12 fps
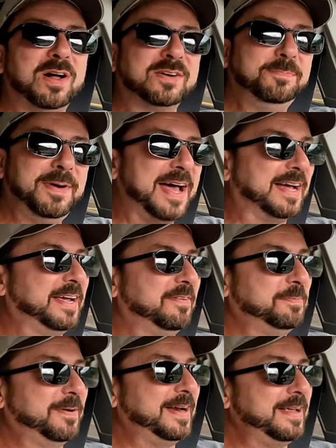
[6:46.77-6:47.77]
welcome back
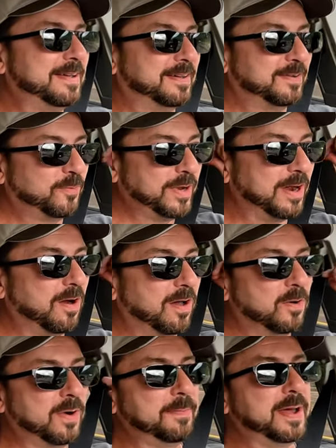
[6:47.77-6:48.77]
everybody. We are on
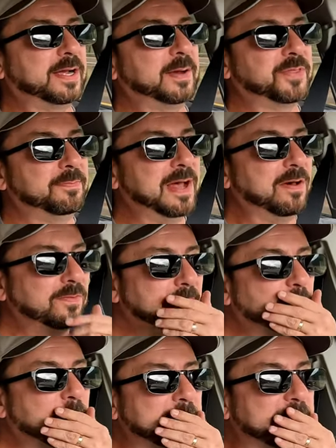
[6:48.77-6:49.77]
our way back up the mountain
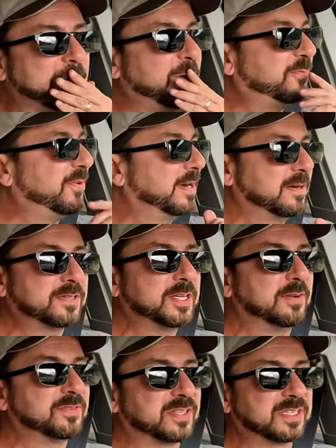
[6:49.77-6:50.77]
and we're gonna go find
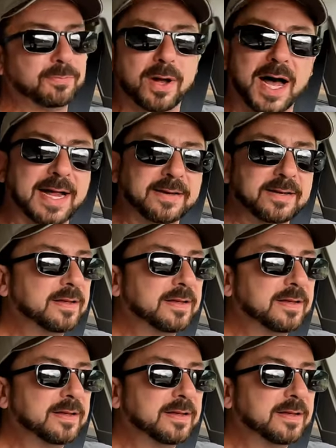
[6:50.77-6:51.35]
ourselves a spot